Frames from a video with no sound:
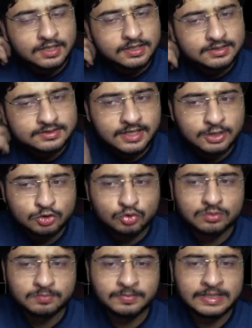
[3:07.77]
Let's try
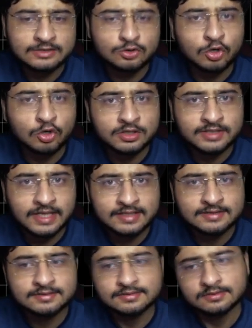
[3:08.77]
to place all the
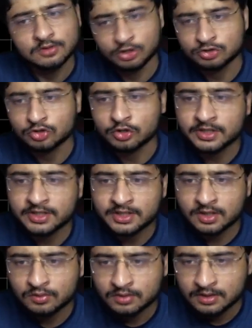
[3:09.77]
tiles horizontally
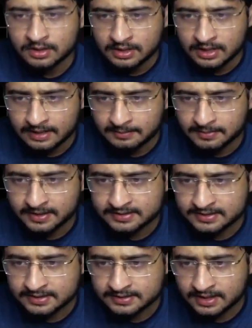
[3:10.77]
now. I'll
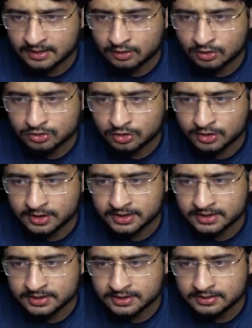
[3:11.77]
place this tile horizontally
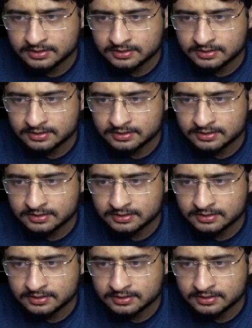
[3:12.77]
here.